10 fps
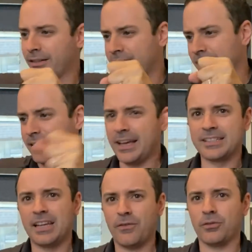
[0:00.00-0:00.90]
Then the legs
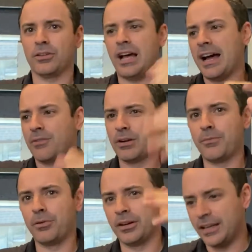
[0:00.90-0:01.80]
never lock when you
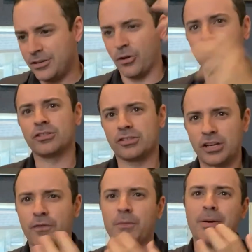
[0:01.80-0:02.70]
put it in. You hurt
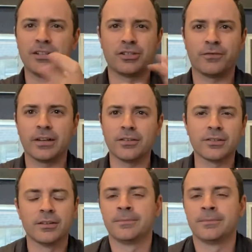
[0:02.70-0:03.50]
yourself. You pinch your fingers.